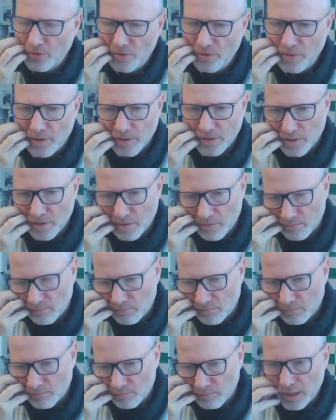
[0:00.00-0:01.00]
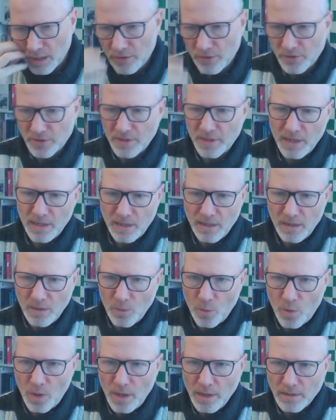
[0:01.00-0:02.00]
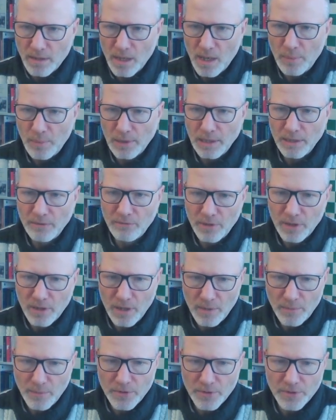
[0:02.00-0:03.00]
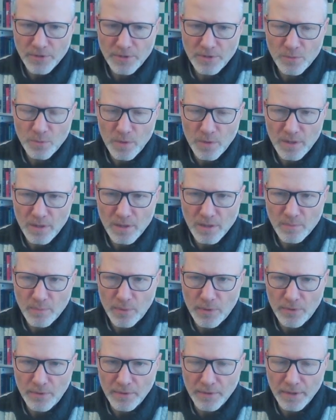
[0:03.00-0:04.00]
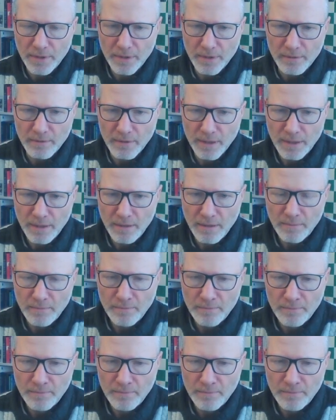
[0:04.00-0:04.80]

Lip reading: do this, because then white happily recaptures with his pawn here, right?